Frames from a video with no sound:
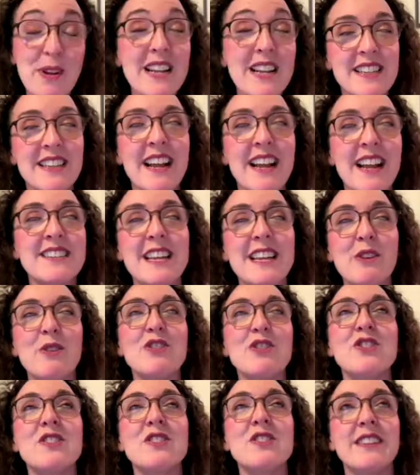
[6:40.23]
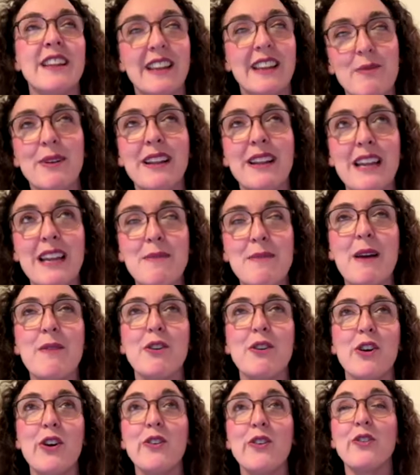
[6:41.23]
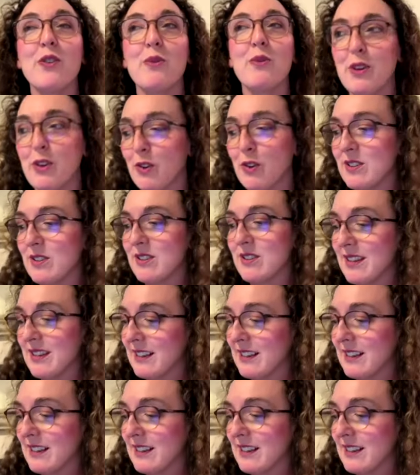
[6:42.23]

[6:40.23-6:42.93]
I did ask that question deliberately about rehearsal because